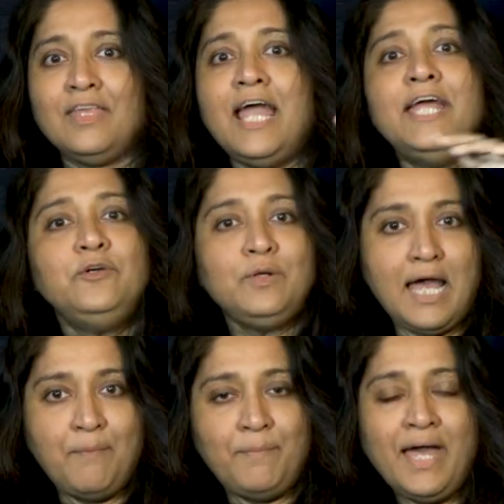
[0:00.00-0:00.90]
And you
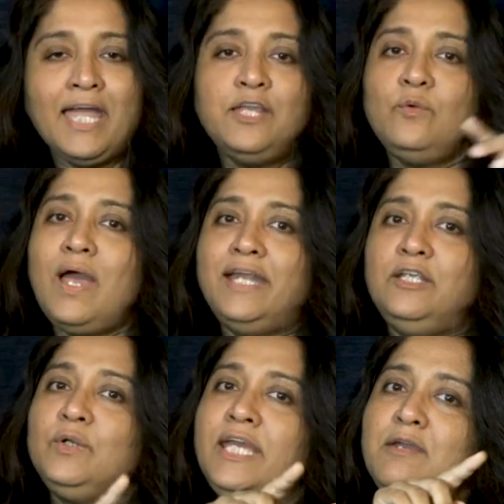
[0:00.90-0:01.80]
come back and you add,
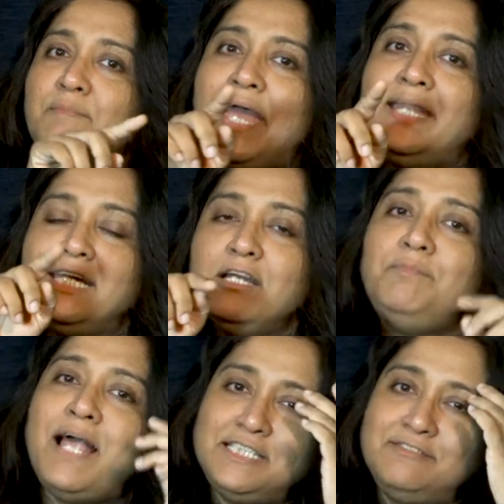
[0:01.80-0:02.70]
you keep adding a
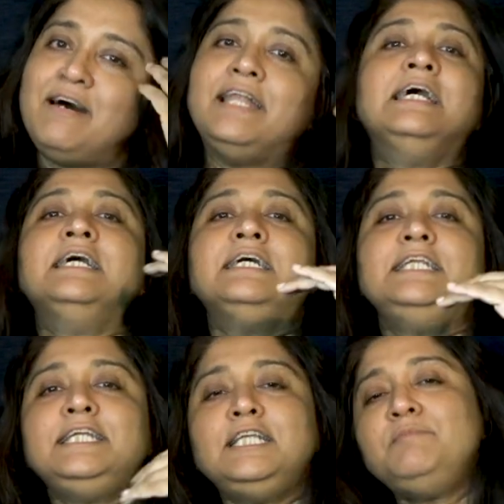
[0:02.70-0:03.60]
+1, a
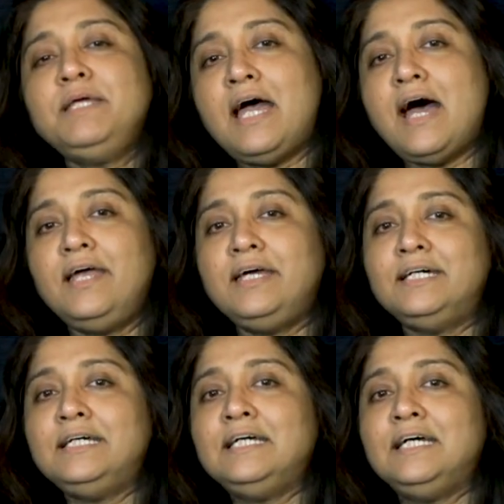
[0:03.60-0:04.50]
little bit
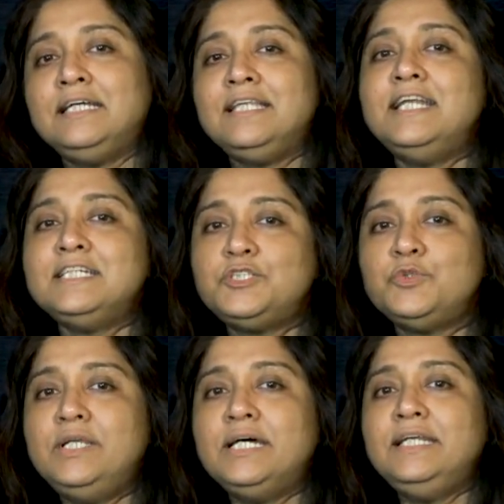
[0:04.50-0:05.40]
higher than a
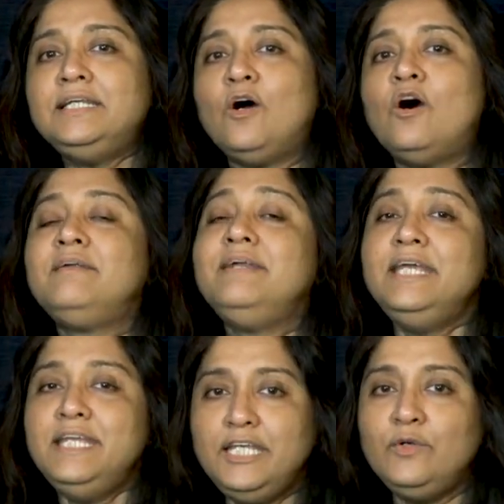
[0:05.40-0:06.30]
student
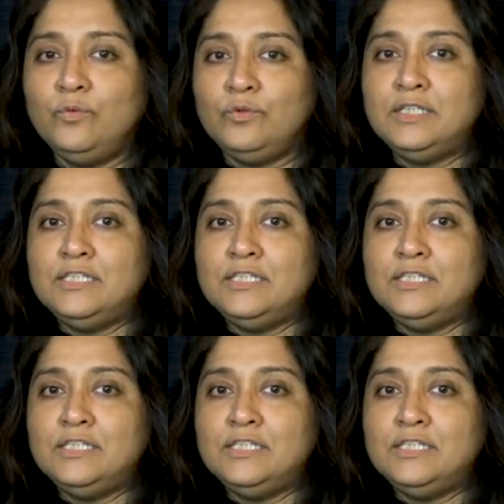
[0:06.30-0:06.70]
already knew,